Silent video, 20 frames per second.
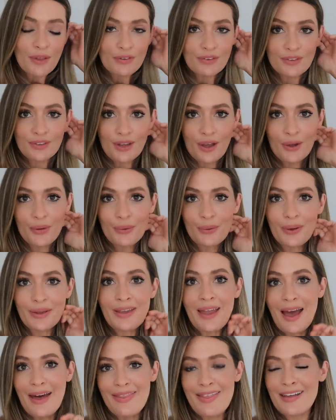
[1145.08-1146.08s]
So
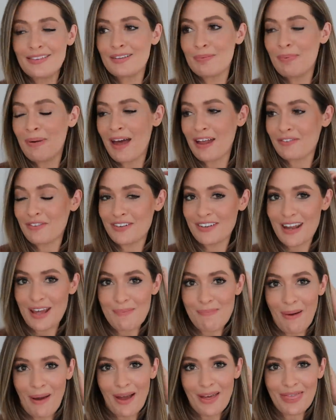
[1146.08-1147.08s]
yeah, that's the plan for
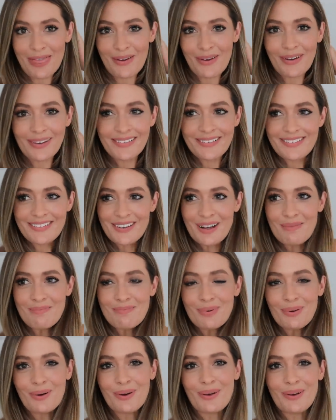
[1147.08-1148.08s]
today. But I thought I'd
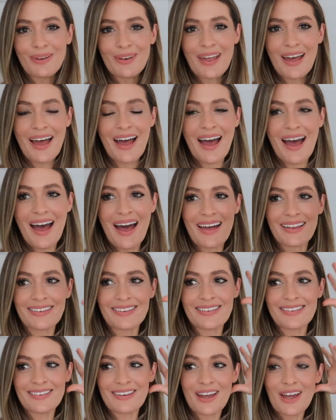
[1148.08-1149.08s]
jump on
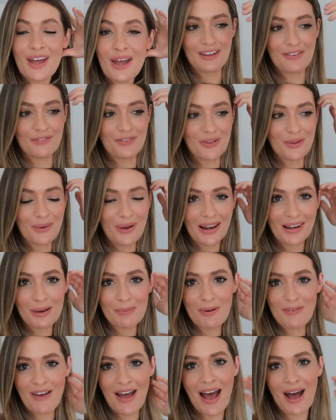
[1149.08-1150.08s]
and give you a
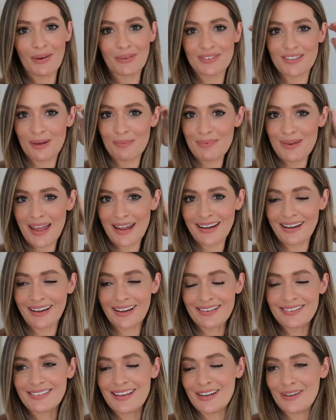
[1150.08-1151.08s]
little bit of a house update,
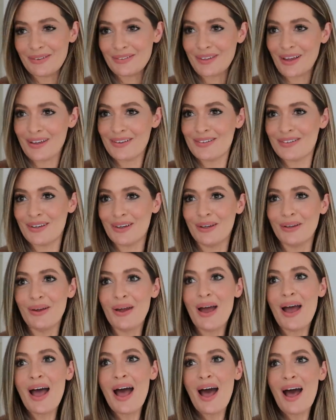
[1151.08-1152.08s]
like I said I was going to.
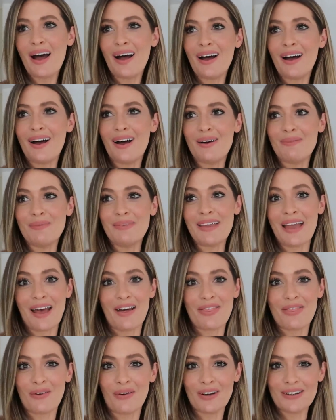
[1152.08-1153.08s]

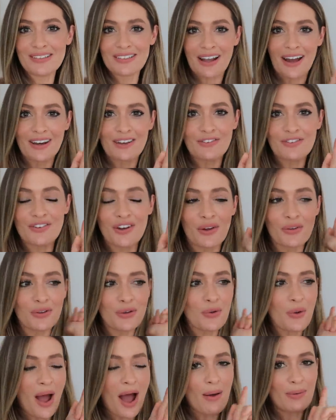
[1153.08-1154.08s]
Yeah, thought I'd kind of show
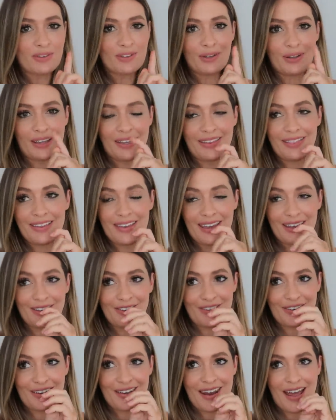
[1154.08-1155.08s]
you how it's looking in the
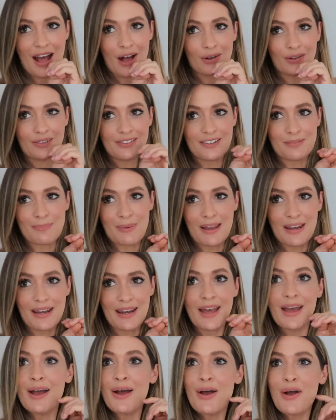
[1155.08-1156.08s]
kitchen now, because there's
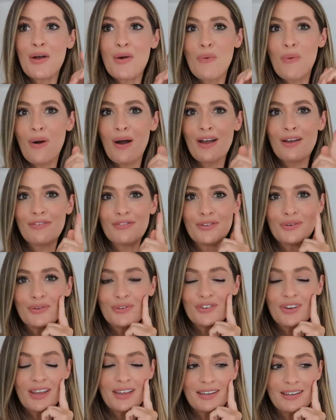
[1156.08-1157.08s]
been quite a few
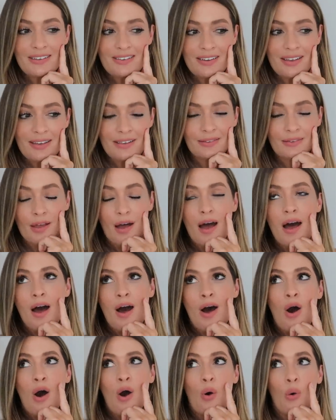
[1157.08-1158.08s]
changes.
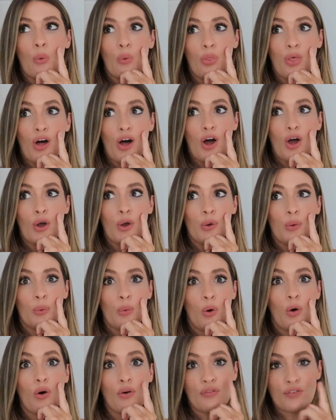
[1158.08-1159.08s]

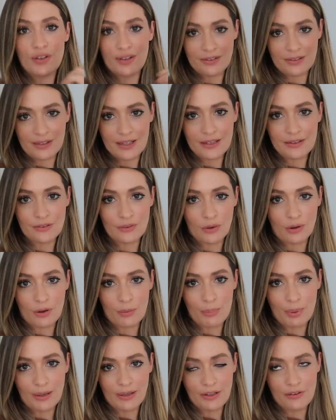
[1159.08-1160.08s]
Although obviously it's not
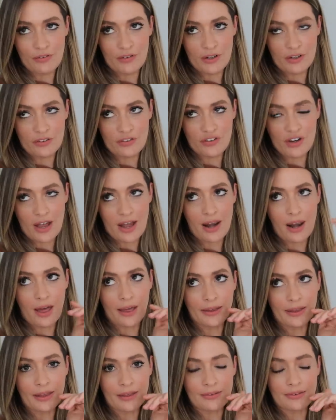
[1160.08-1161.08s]
completely finished yet.
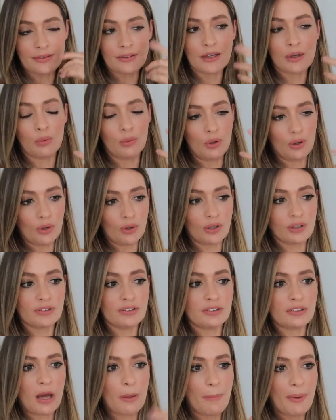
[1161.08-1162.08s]
Like, it still
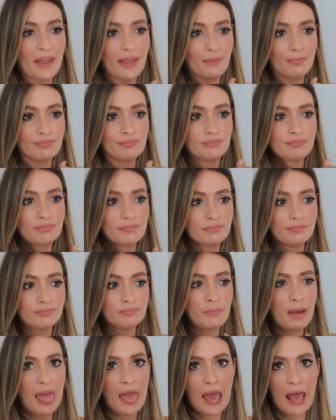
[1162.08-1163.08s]
looks a bit
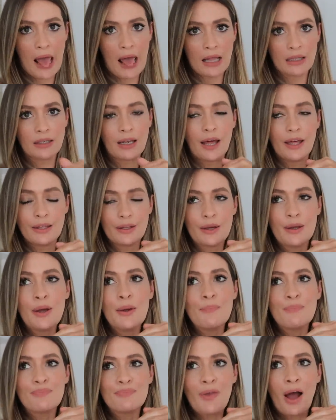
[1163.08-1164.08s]
bleh. Like,
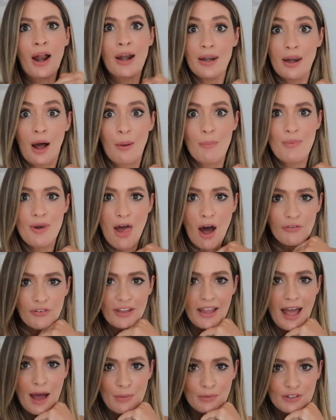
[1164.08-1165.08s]
I'm
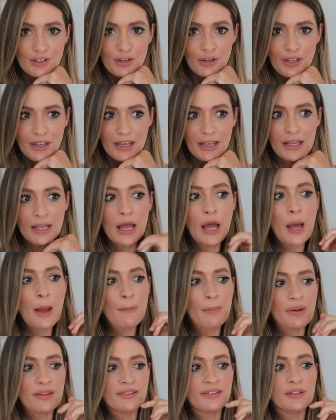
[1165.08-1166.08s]
loving how it's looking,
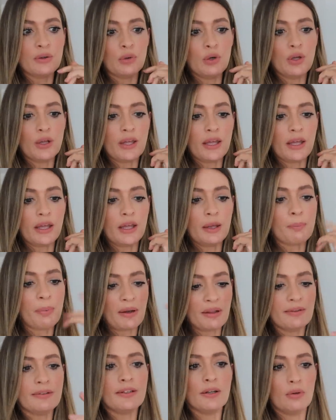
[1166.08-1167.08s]
but it's still looking,
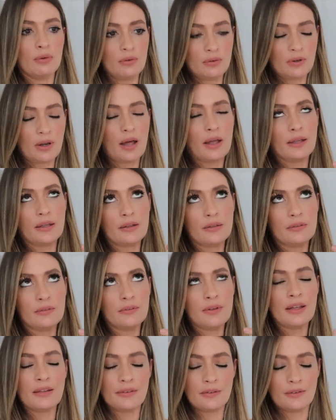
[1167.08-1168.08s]
but it still like
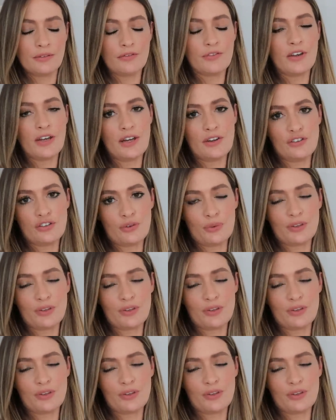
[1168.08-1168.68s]
isn't finished.